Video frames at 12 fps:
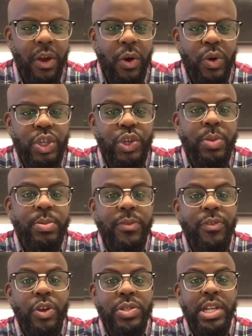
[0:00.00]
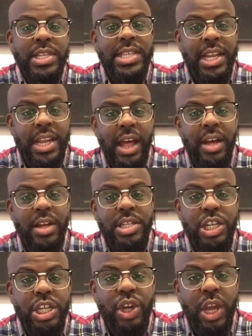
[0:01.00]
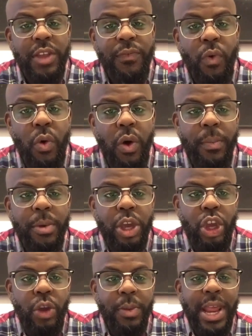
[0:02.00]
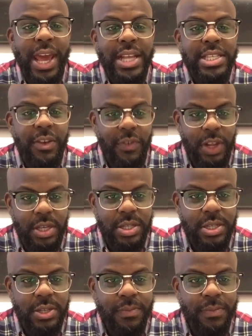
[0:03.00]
who dreams of using the technology to transform human activities.